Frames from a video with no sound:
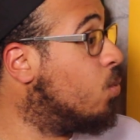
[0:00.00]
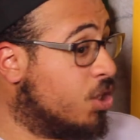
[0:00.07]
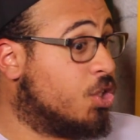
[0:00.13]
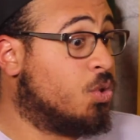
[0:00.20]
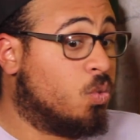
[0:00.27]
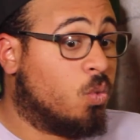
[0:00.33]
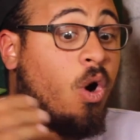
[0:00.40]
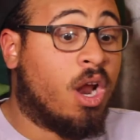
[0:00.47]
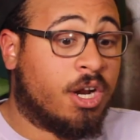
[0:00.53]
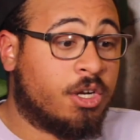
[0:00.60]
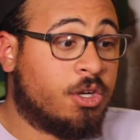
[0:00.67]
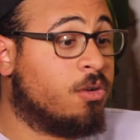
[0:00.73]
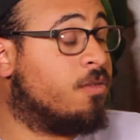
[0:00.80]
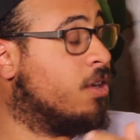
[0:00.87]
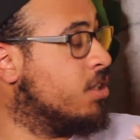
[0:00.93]
what you want
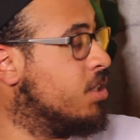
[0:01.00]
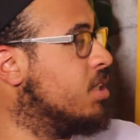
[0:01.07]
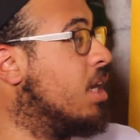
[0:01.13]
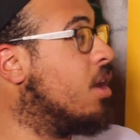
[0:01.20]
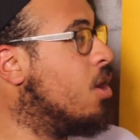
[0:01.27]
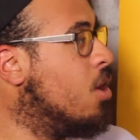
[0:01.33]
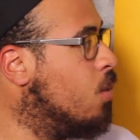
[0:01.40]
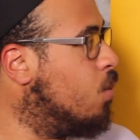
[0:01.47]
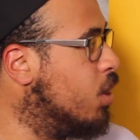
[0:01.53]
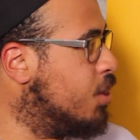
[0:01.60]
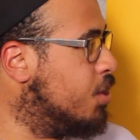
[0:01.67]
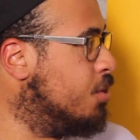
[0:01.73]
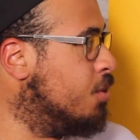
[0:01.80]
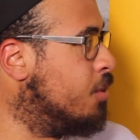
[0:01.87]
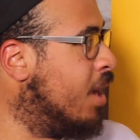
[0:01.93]
to do versus like
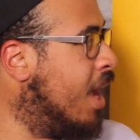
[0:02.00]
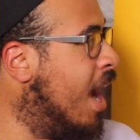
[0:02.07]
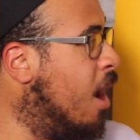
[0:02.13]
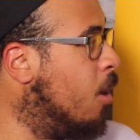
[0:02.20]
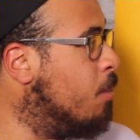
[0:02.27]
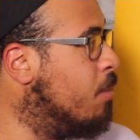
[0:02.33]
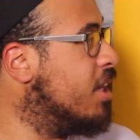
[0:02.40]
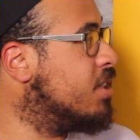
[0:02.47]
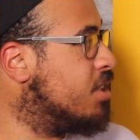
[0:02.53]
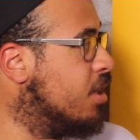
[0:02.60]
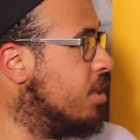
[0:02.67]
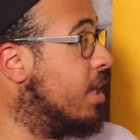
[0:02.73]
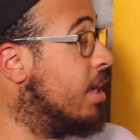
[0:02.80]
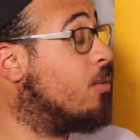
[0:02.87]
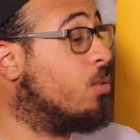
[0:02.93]
what you do now based
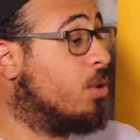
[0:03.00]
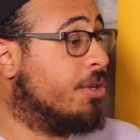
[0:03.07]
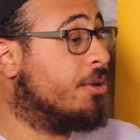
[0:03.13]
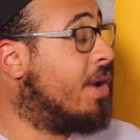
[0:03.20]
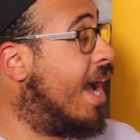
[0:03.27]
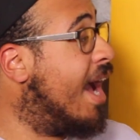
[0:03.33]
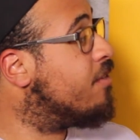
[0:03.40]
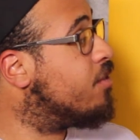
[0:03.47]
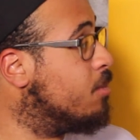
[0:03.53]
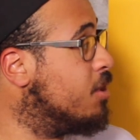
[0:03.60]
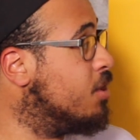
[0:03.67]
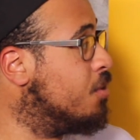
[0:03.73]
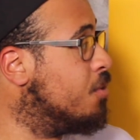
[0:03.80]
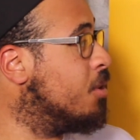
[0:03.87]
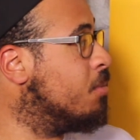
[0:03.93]
on like what you have to
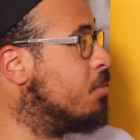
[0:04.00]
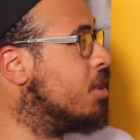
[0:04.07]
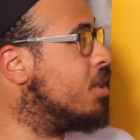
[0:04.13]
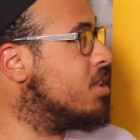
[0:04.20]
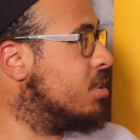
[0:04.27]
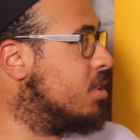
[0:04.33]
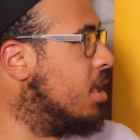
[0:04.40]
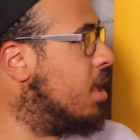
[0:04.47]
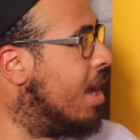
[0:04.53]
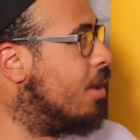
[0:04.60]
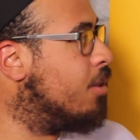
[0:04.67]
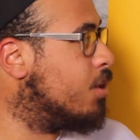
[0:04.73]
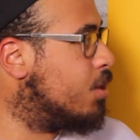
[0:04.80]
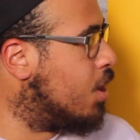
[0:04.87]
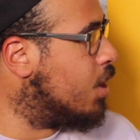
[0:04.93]
be doing because
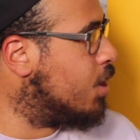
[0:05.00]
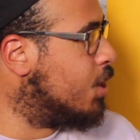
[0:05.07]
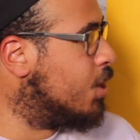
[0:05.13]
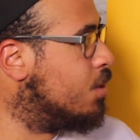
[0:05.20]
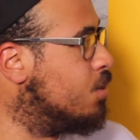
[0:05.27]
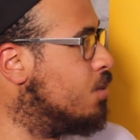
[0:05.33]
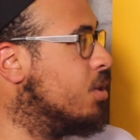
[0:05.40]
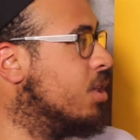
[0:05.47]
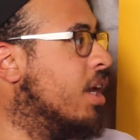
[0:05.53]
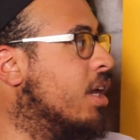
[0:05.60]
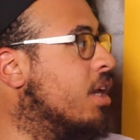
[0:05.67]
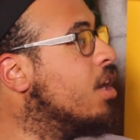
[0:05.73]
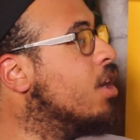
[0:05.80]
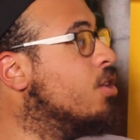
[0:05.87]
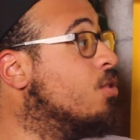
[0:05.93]
how they're charging you, and
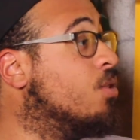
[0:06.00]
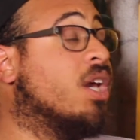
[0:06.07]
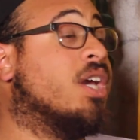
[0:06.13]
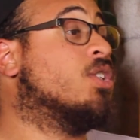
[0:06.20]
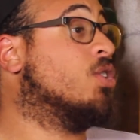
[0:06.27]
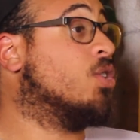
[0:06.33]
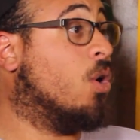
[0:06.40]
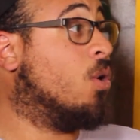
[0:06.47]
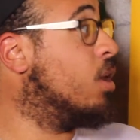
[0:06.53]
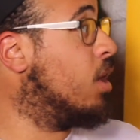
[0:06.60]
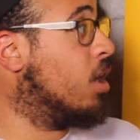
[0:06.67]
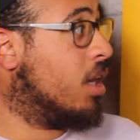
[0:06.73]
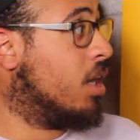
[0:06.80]
like you can't just go there